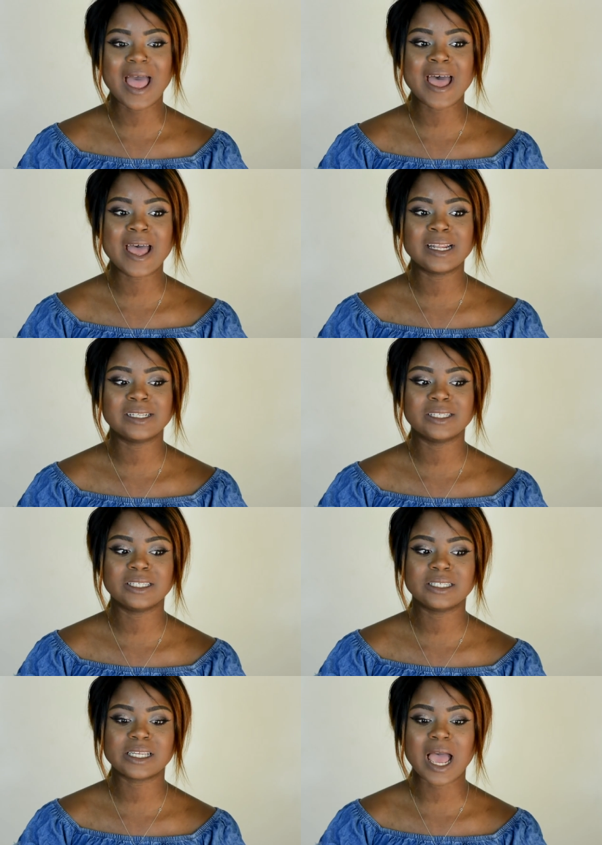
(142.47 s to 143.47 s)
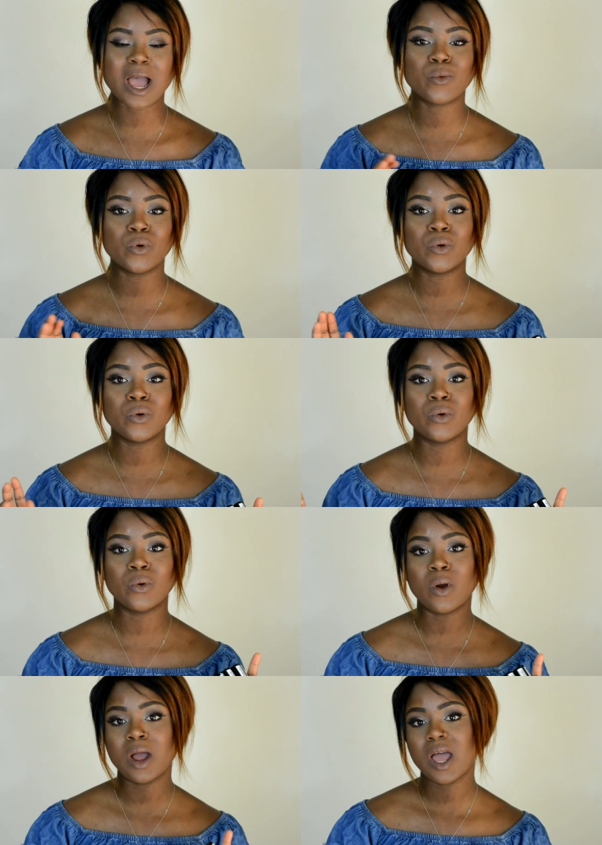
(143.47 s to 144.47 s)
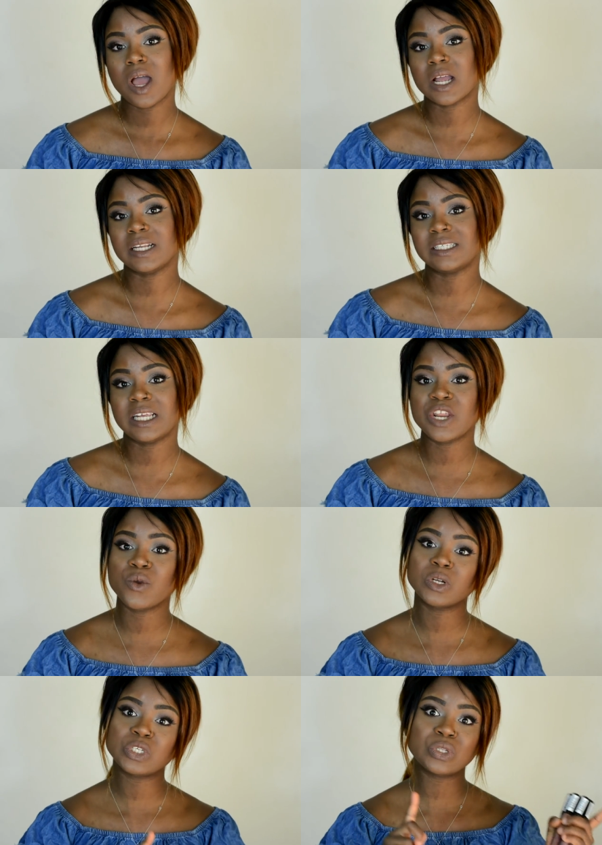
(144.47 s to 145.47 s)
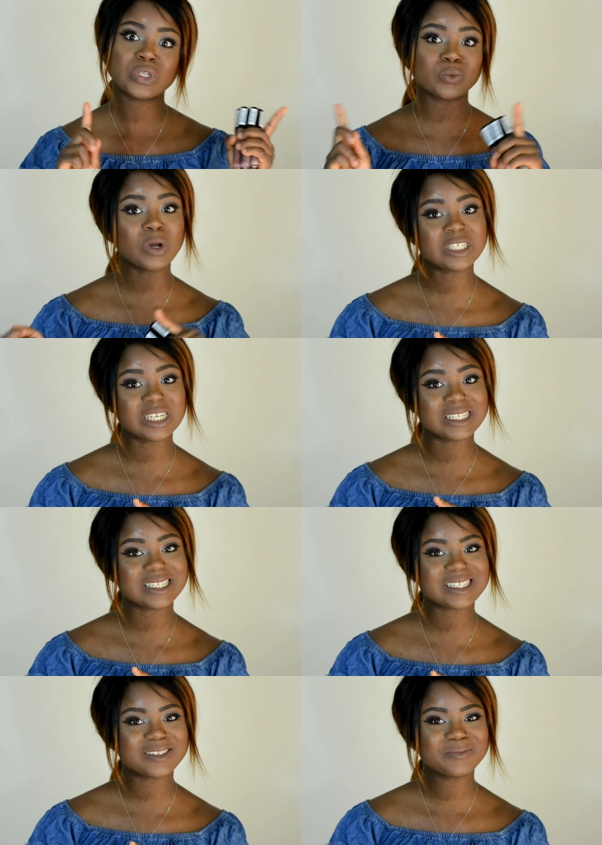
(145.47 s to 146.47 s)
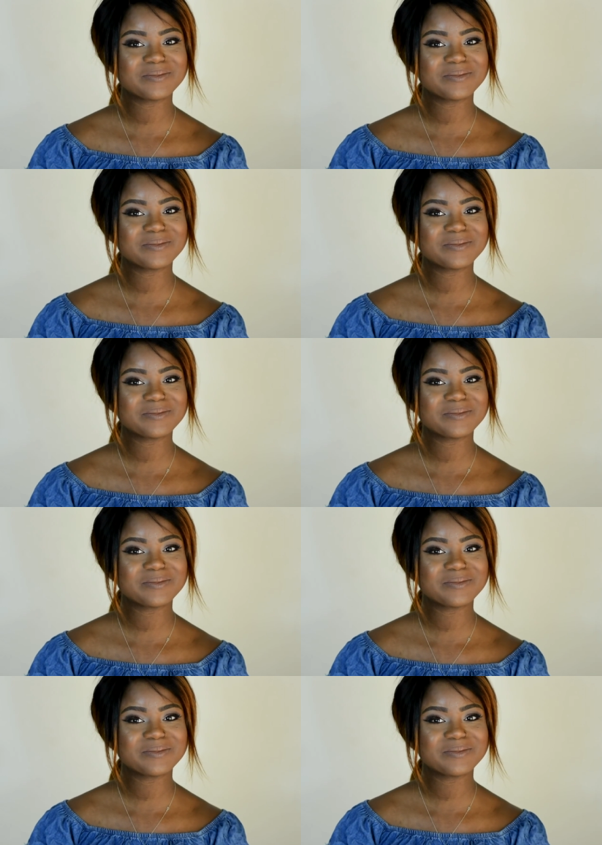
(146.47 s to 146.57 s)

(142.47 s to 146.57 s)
and I will continue on to the swatches.